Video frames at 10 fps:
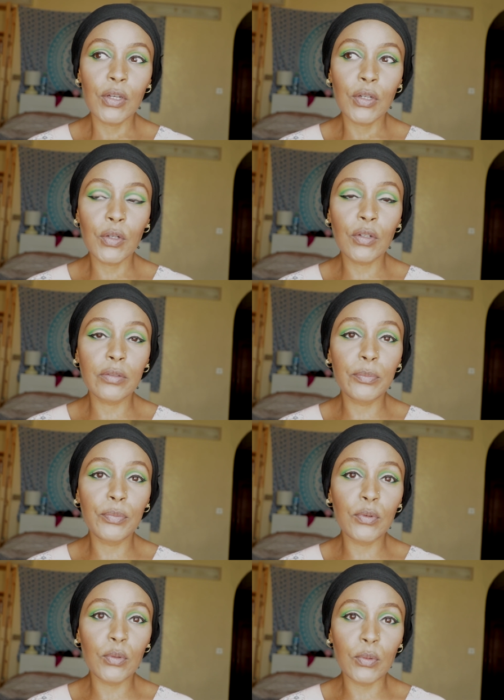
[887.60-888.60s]
Cold
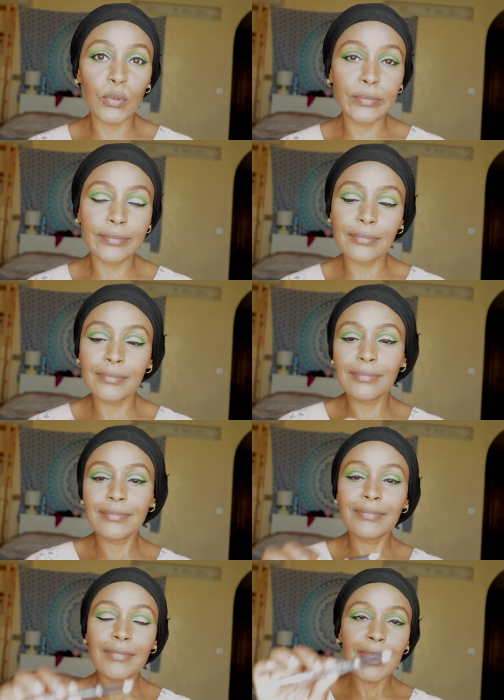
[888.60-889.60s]
Brew.
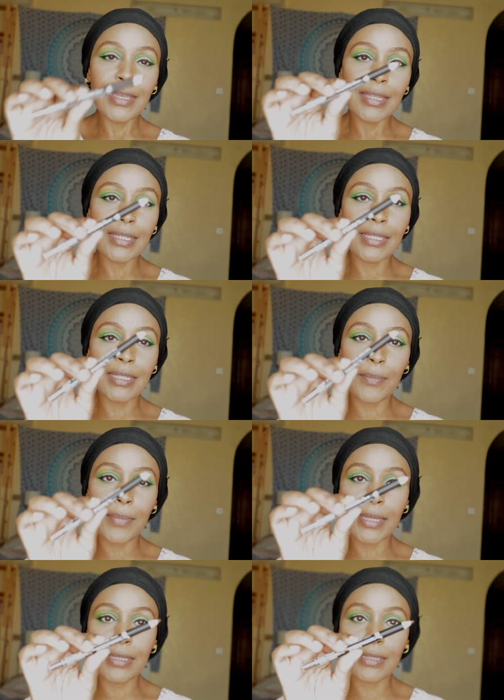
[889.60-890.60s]
This is the
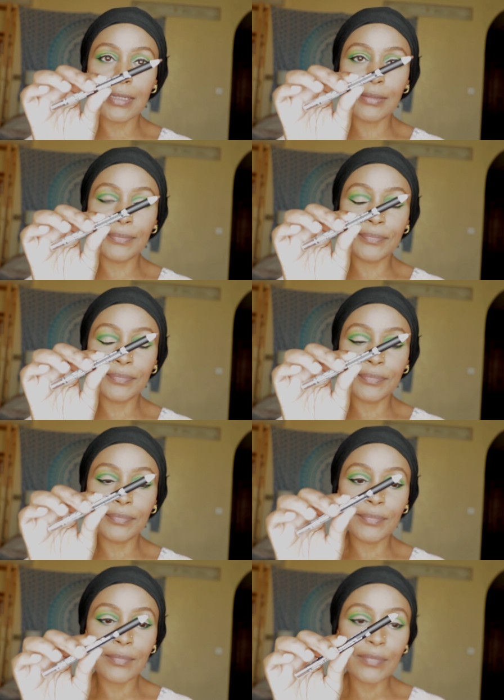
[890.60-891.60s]
pencil. I'm
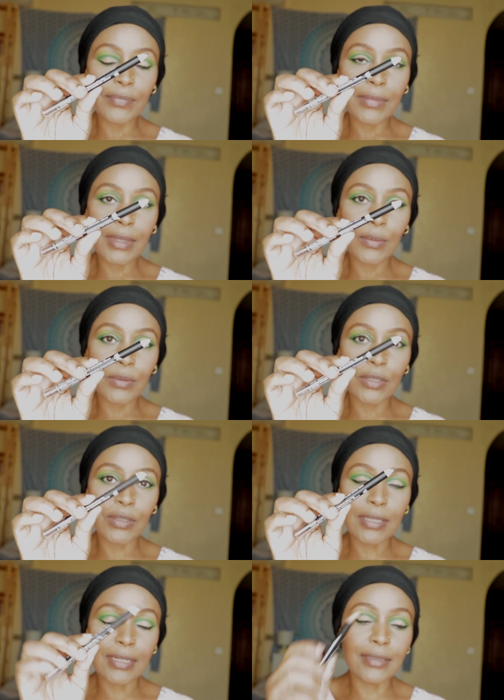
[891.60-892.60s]
gonna
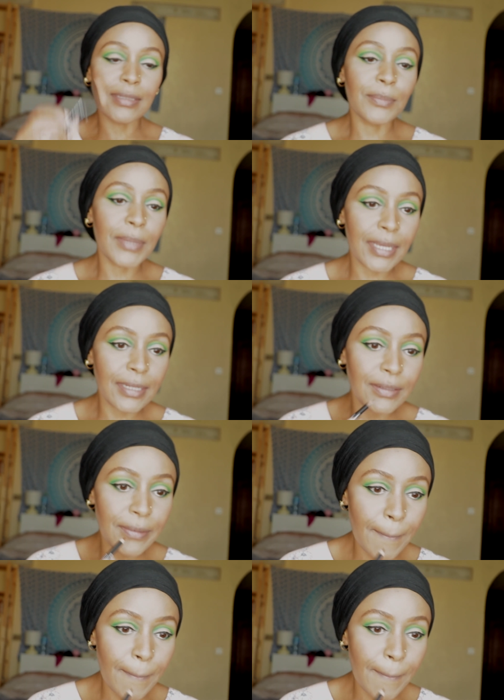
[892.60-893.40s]
use that as lip liner.